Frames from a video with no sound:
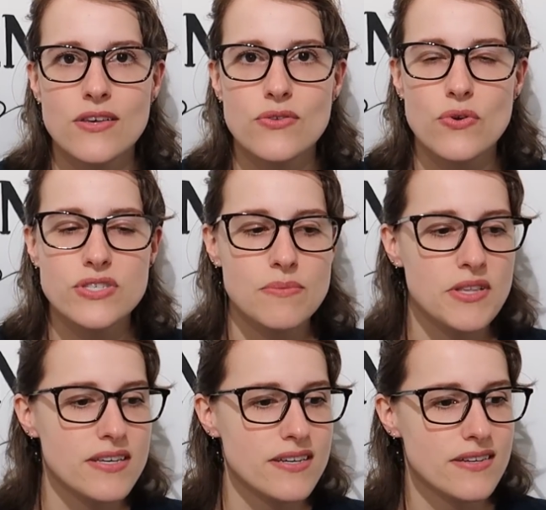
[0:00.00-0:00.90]
Throw some
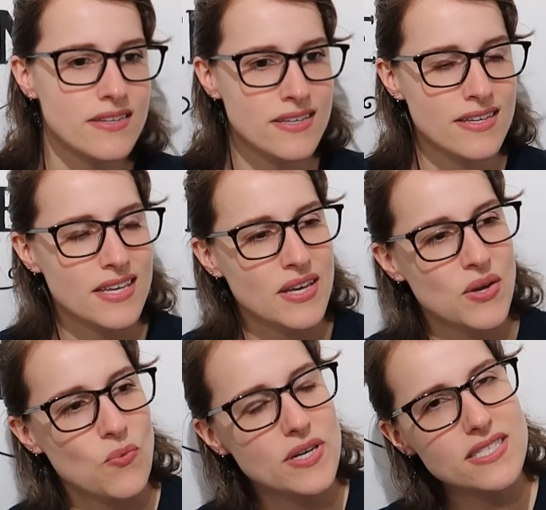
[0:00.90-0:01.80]
of the
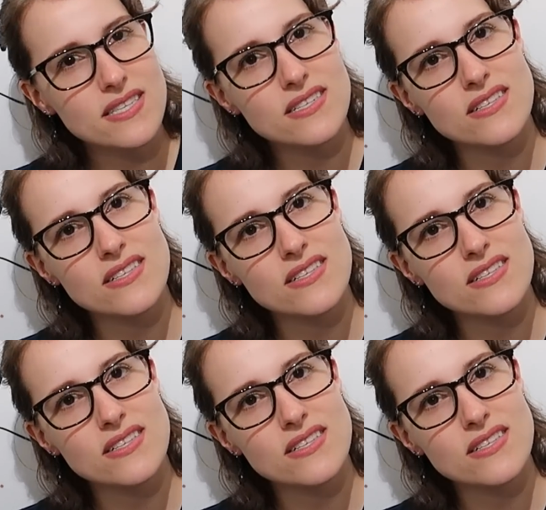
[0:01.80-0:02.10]
what's the